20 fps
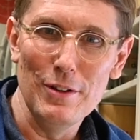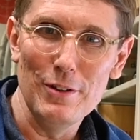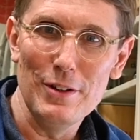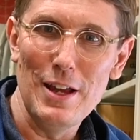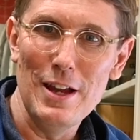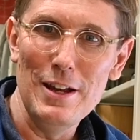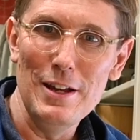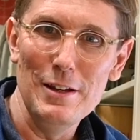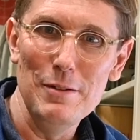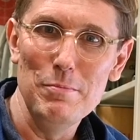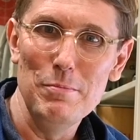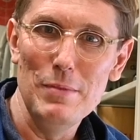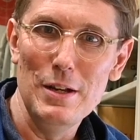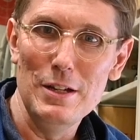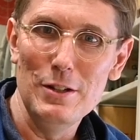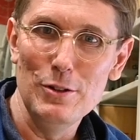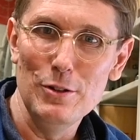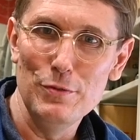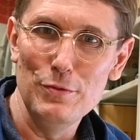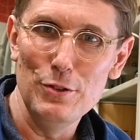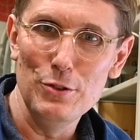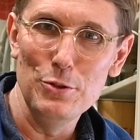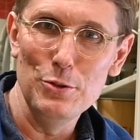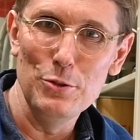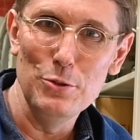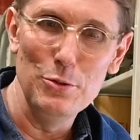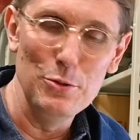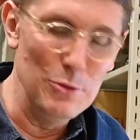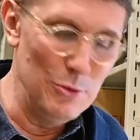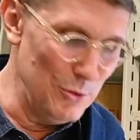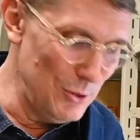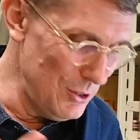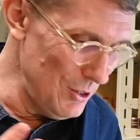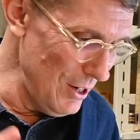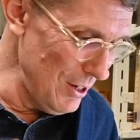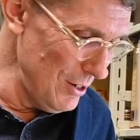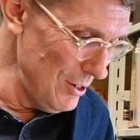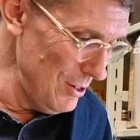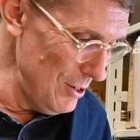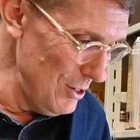Okay? And many of you,
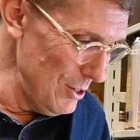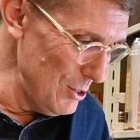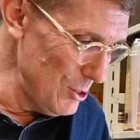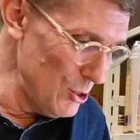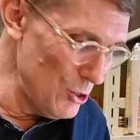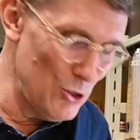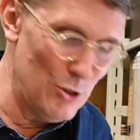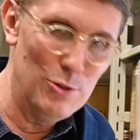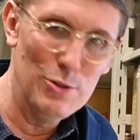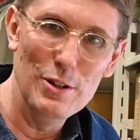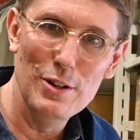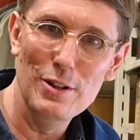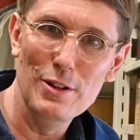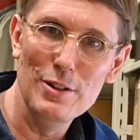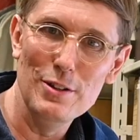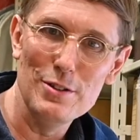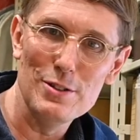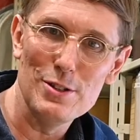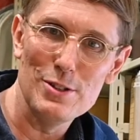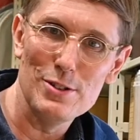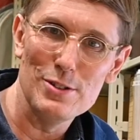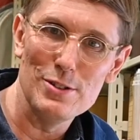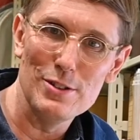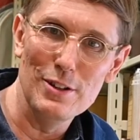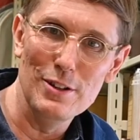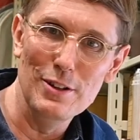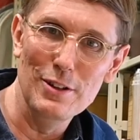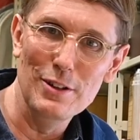second year students,